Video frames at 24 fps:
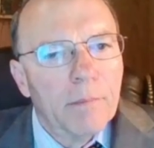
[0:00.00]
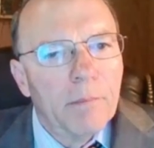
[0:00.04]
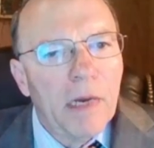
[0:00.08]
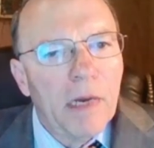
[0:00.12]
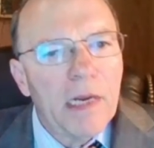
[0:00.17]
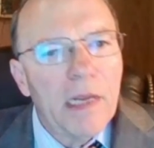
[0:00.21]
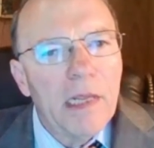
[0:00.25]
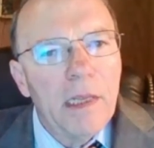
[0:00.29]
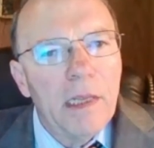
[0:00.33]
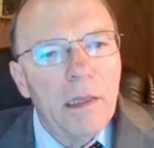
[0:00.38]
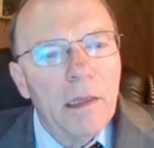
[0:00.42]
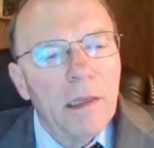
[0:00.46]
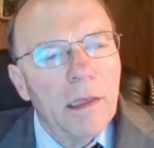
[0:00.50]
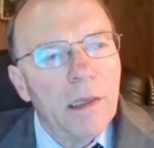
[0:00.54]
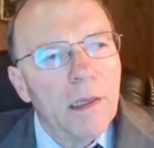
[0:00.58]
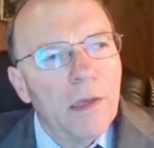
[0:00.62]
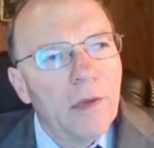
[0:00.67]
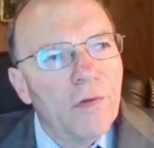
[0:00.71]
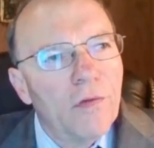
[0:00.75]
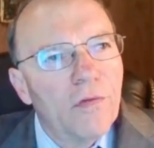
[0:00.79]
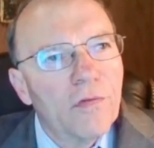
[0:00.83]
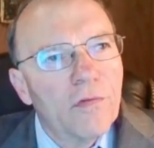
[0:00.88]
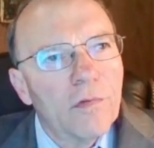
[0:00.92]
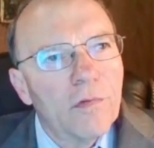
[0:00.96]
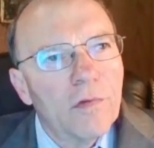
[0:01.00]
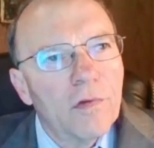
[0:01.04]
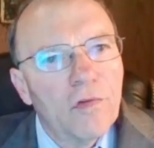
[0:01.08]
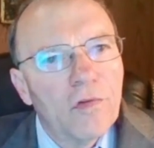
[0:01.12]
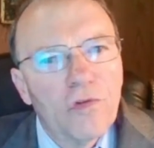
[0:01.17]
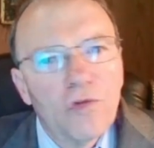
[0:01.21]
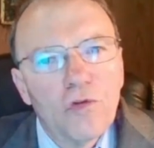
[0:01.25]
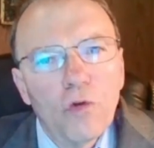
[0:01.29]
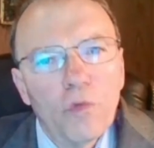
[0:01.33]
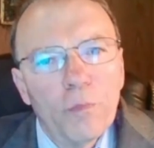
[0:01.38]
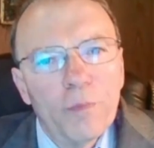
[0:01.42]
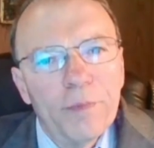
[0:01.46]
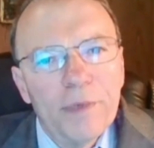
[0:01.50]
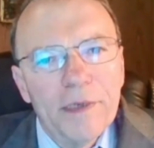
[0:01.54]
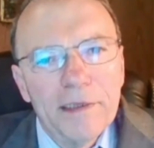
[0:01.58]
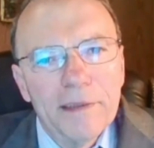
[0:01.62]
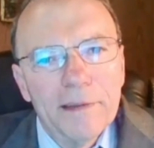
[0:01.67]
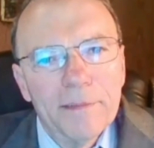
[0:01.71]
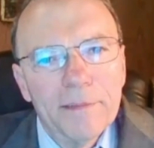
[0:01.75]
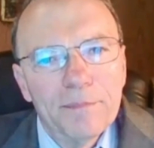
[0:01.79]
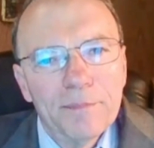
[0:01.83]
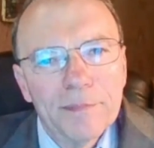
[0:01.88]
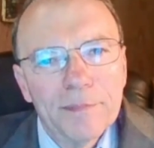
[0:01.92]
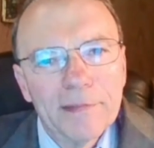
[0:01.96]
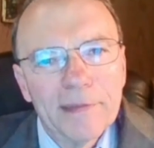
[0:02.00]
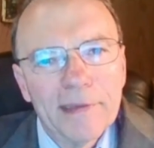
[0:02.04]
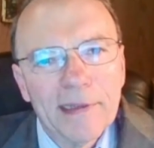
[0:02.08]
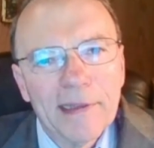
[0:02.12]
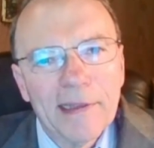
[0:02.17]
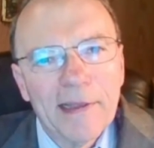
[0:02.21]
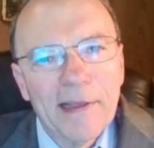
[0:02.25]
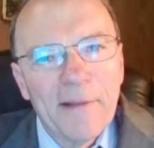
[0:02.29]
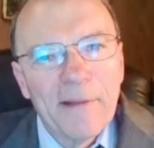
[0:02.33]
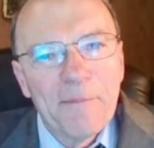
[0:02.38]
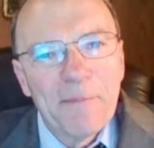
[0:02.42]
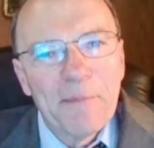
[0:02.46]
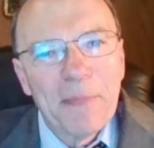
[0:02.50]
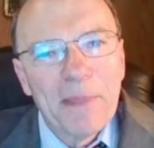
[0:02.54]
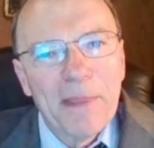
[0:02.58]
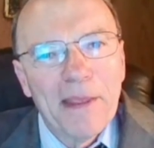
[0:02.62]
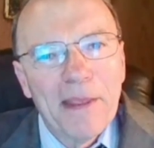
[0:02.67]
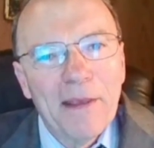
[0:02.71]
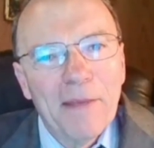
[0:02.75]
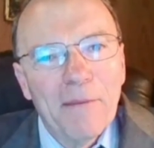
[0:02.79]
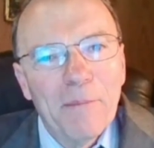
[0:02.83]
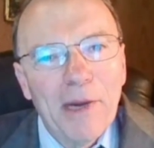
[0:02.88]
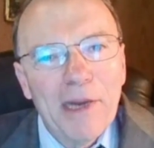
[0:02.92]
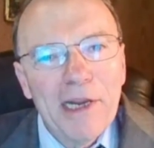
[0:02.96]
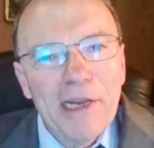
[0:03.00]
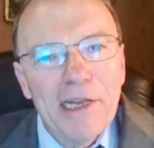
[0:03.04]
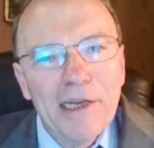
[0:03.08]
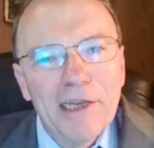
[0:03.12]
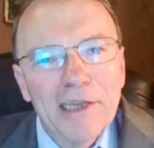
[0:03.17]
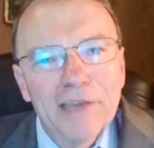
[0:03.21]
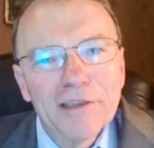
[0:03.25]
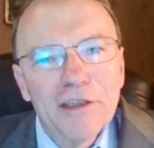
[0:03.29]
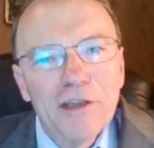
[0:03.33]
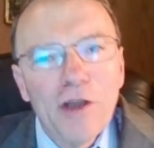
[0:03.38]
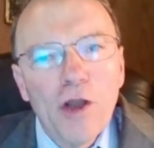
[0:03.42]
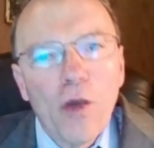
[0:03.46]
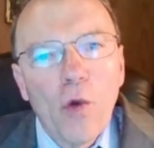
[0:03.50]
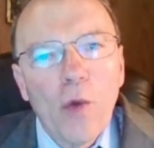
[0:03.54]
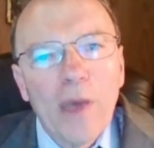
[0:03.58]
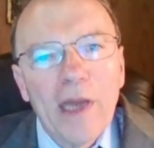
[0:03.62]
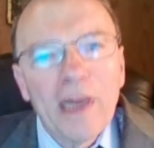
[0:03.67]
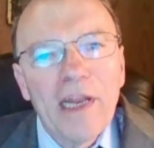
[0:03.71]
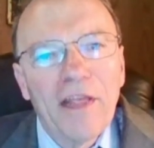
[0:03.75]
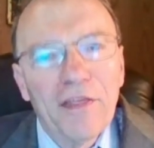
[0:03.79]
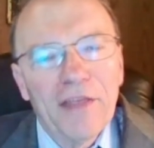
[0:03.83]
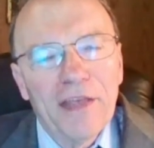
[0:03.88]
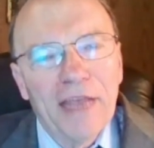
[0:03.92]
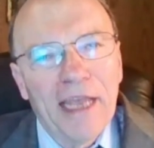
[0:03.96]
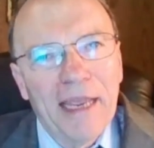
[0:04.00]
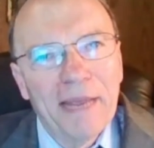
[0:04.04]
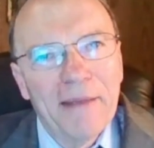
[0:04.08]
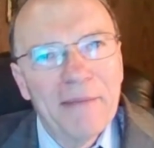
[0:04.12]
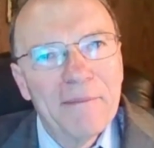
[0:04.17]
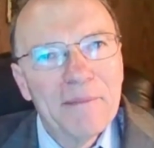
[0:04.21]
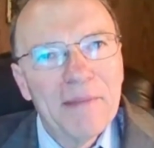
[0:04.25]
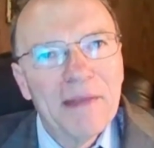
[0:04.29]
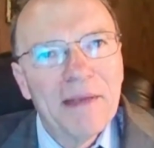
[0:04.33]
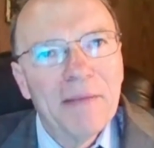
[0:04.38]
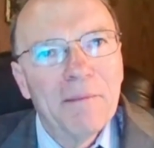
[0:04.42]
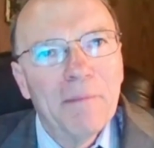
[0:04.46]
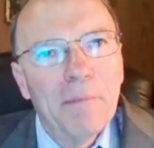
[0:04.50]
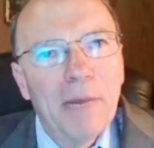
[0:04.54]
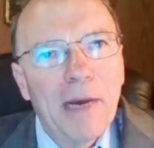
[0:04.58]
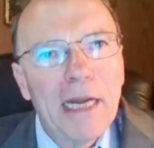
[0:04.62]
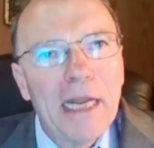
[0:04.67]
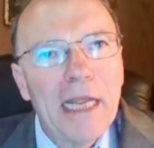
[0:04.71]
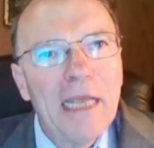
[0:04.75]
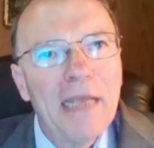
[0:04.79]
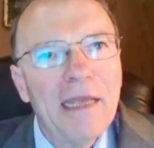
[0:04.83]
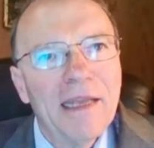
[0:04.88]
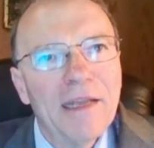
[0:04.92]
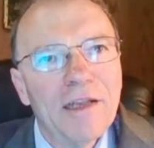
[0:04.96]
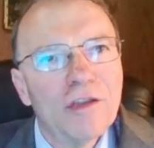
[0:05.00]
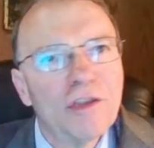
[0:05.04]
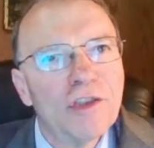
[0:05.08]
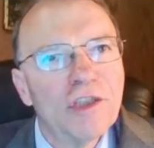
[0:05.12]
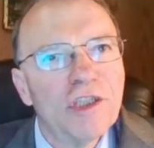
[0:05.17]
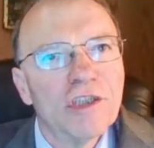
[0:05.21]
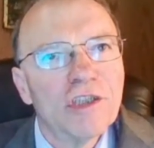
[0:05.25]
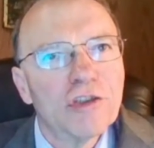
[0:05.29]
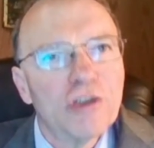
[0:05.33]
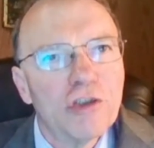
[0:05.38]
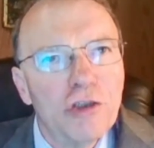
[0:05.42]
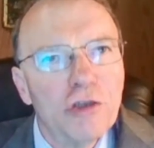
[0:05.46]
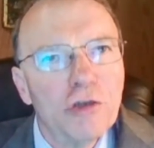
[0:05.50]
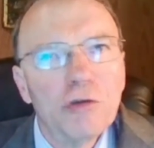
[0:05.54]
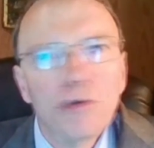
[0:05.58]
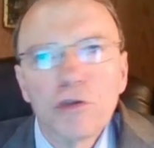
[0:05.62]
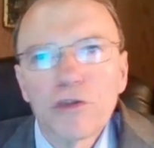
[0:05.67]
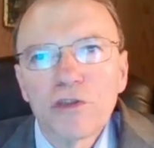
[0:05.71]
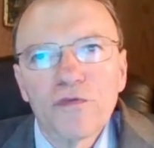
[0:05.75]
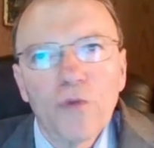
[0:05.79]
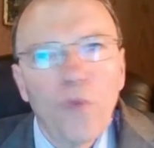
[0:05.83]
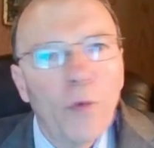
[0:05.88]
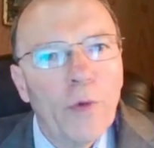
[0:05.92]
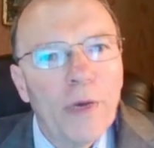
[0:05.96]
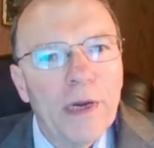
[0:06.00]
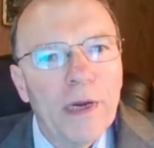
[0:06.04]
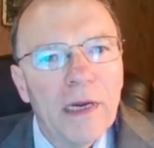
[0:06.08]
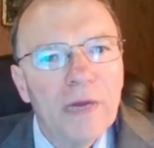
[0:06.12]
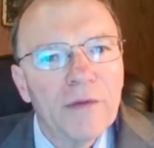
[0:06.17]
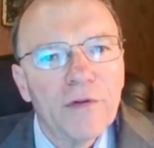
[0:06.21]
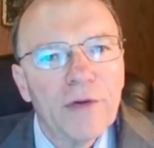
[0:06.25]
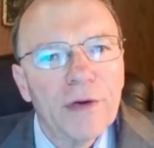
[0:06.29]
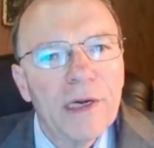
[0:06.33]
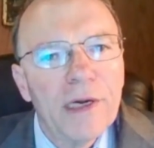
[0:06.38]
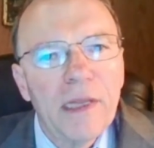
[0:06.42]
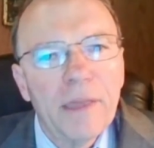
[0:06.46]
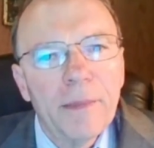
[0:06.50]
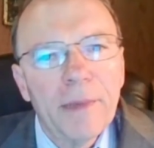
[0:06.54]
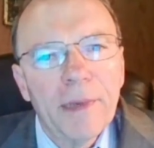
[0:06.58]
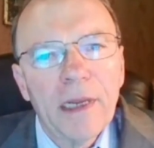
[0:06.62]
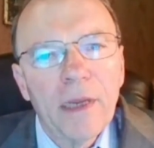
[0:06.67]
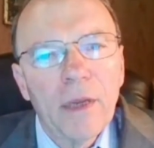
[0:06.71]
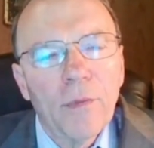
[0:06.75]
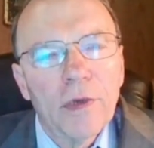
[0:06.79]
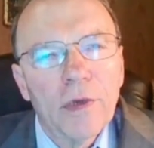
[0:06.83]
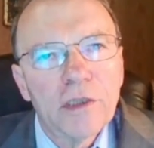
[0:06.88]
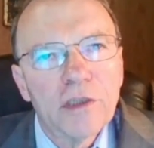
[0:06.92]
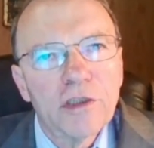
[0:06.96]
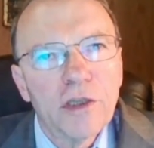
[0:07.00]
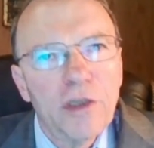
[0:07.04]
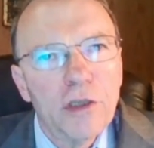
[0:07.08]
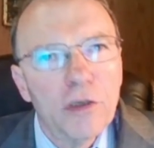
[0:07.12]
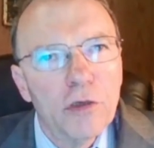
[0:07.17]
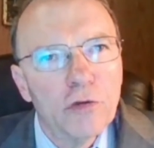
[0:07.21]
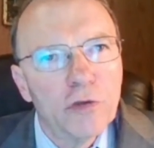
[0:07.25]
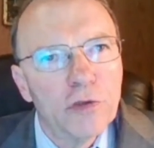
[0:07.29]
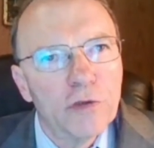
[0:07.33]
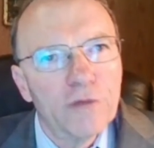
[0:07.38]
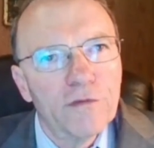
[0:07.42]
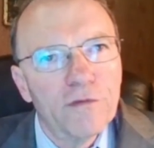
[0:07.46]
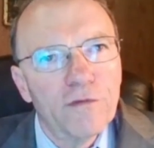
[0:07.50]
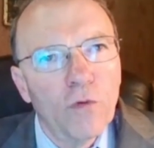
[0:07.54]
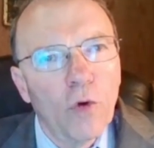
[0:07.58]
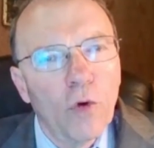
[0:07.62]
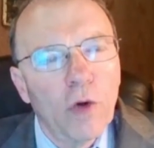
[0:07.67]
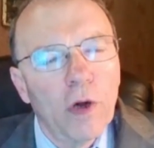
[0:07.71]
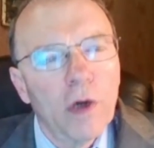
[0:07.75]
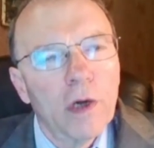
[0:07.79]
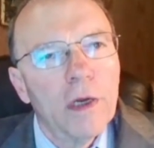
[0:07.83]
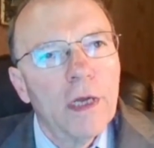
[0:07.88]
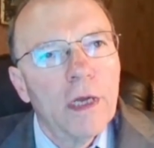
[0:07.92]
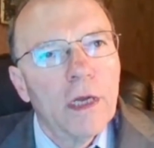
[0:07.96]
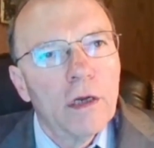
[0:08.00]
Money is stupid. Money doesn't know anything. Money is just used for whatever anybody wants to use it for.